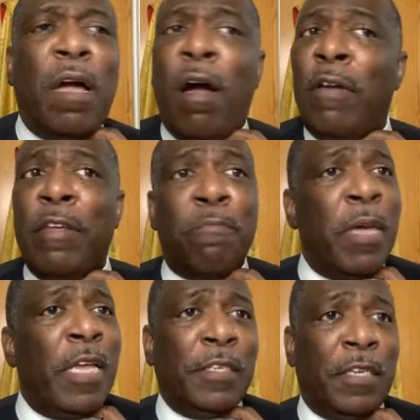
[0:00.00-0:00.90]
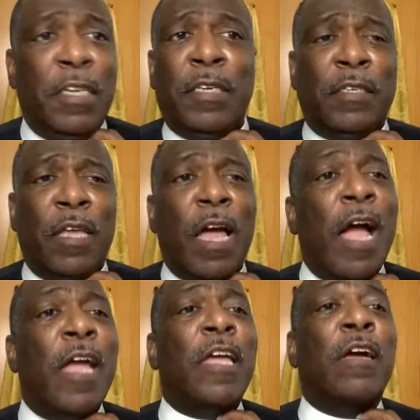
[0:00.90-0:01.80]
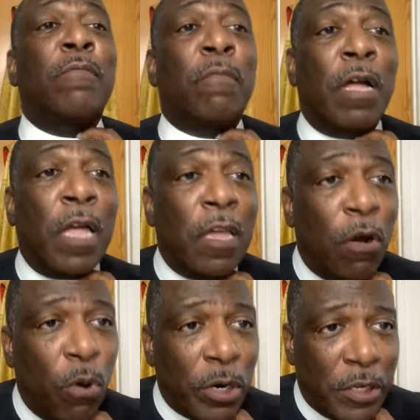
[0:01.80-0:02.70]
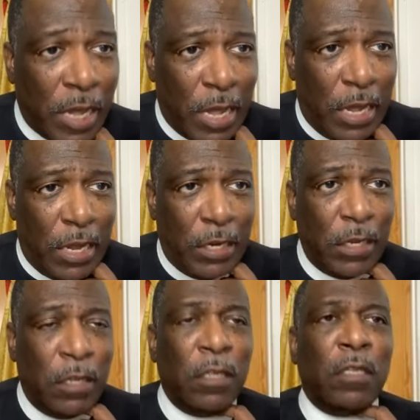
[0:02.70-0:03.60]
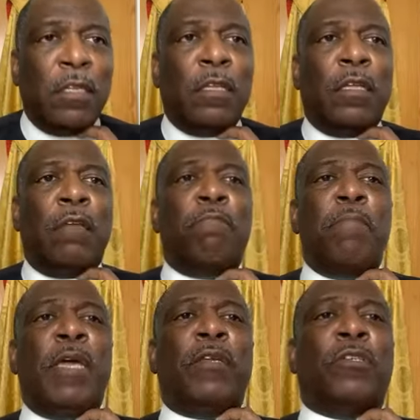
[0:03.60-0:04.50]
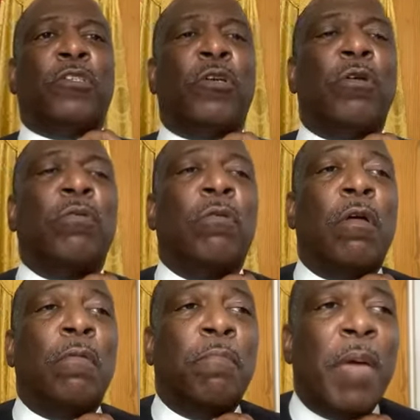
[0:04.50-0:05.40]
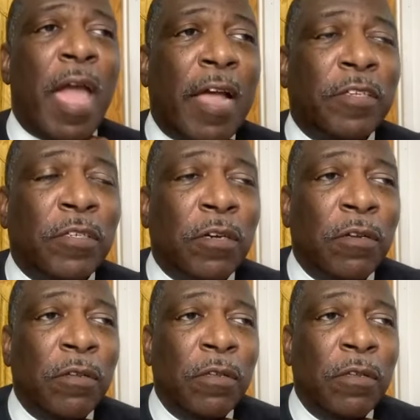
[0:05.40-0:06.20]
All it means is I am a ordained minister, pastor.